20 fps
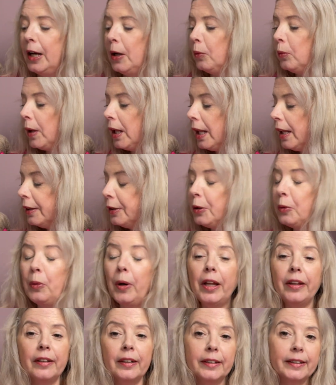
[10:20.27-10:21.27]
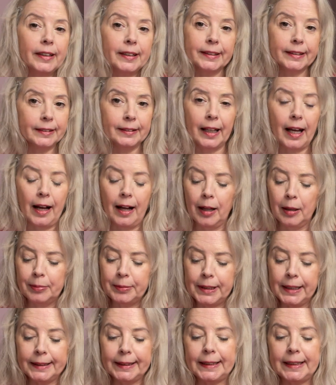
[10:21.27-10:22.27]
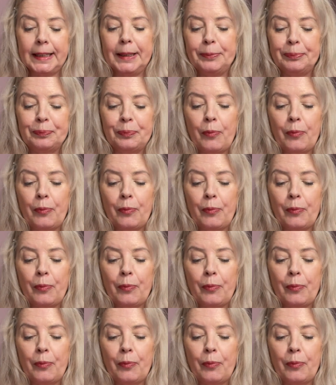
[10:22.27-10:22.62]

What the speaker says: Well, the weather doesn't help, does it?